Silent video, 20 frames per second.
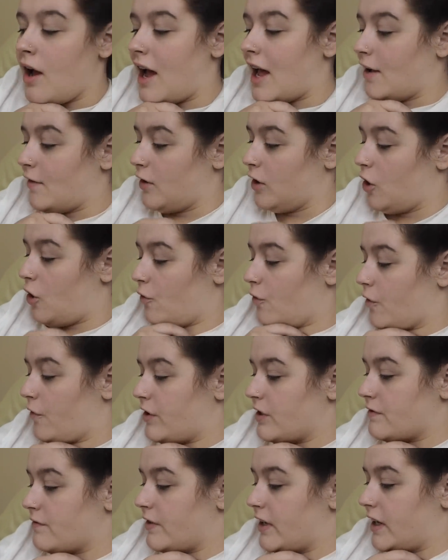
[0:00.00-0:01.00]
I have a lot of
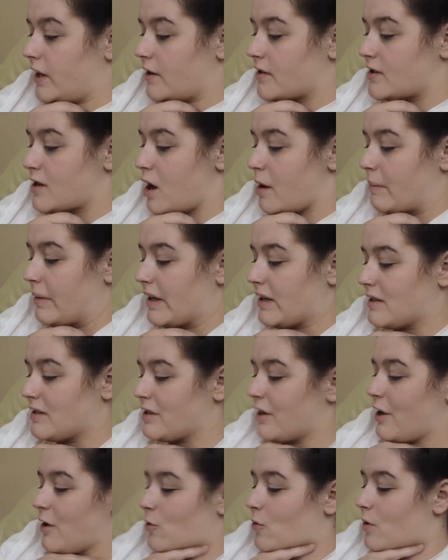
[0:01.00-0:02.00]
revision videos coming,
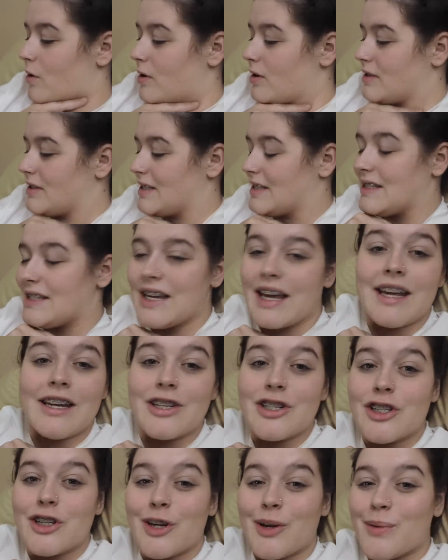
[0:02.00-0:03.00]
so stay
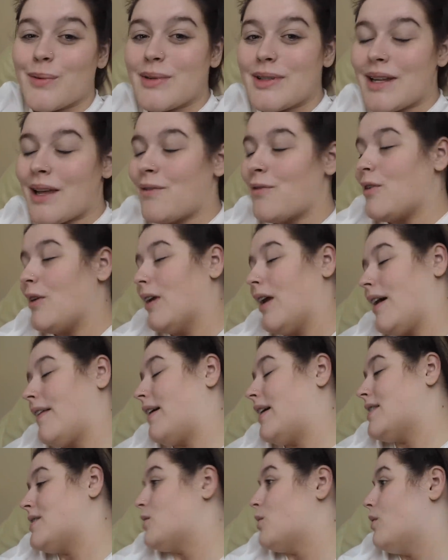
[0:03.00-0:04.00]
tuned if you like
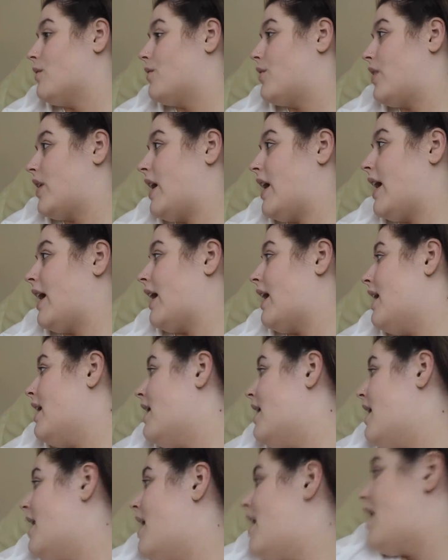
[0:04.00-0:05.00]
that sort of thing.
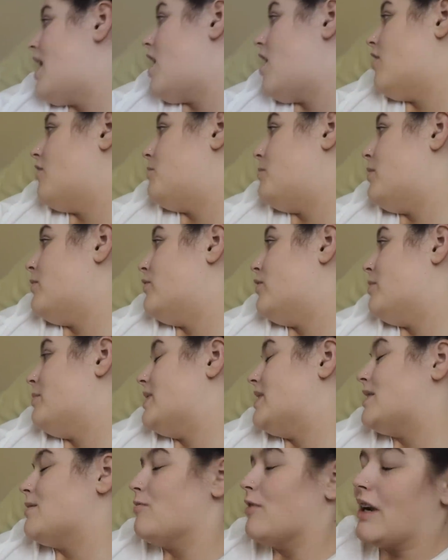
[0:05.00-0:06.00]
I've been
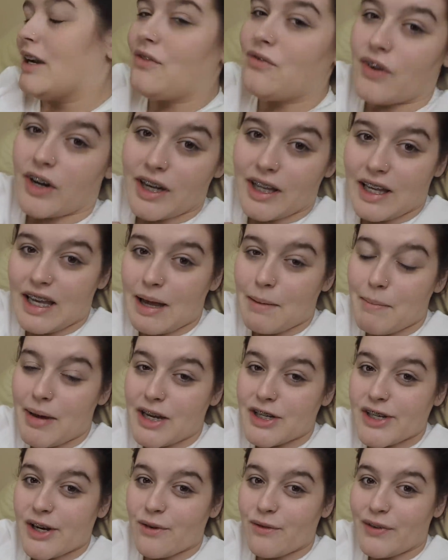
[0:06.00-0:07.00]
filming some really funny
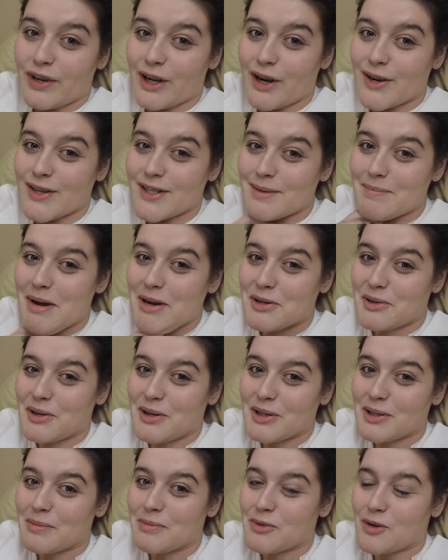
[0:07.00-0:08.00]
main channel videos, so make sure
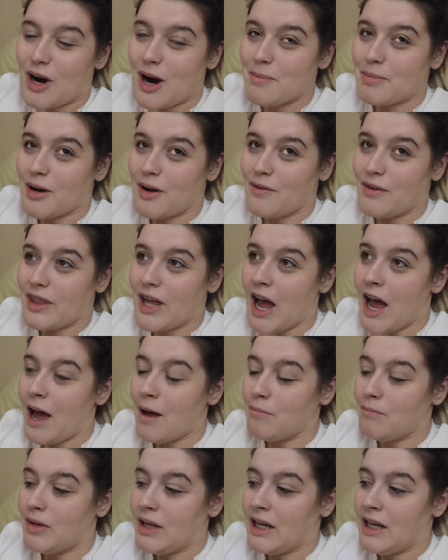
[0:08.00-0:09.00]
you're subscribed over
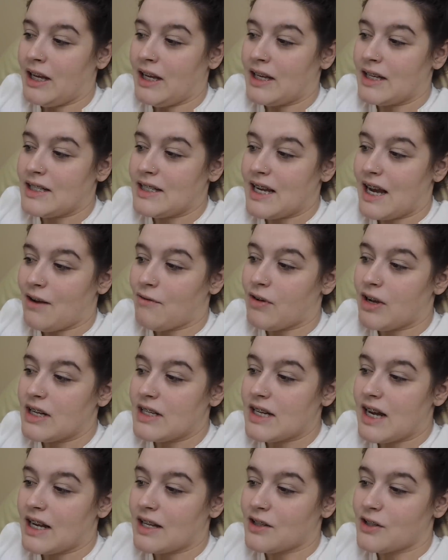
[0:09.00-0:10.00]
there. Me,
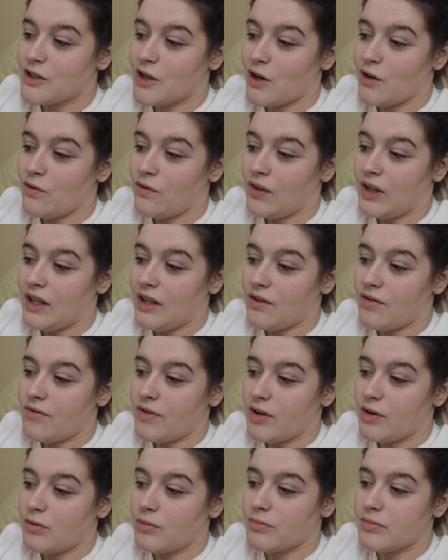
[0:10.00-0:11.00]
David and Sophie
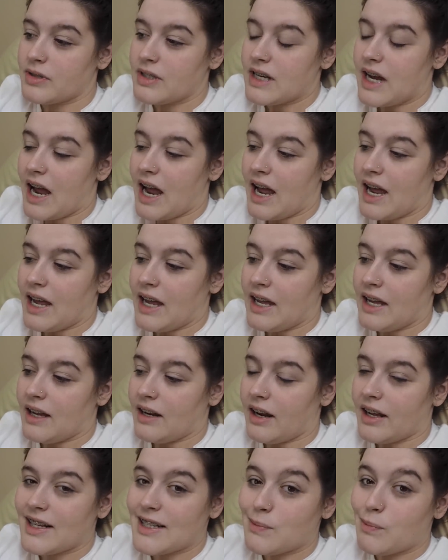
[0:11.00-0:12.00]
filmed a
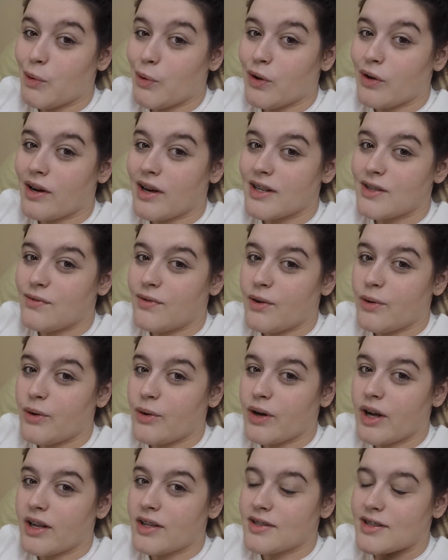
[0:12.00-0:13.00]
like spill your guts, fill
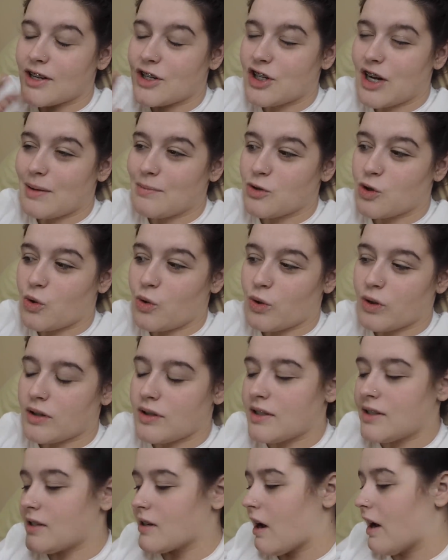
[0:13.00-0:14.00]
your guts, like James
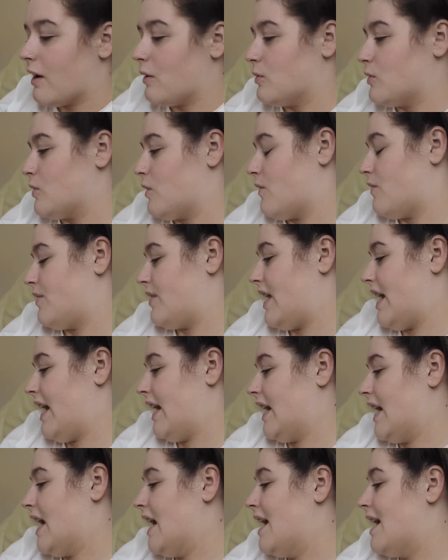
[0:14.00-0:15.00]
Corden style sort of
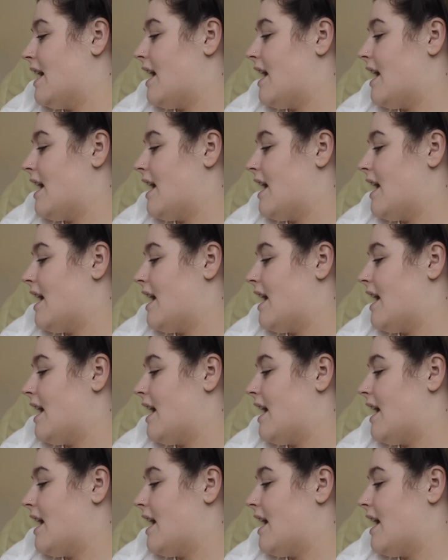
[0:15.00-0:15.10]
thing,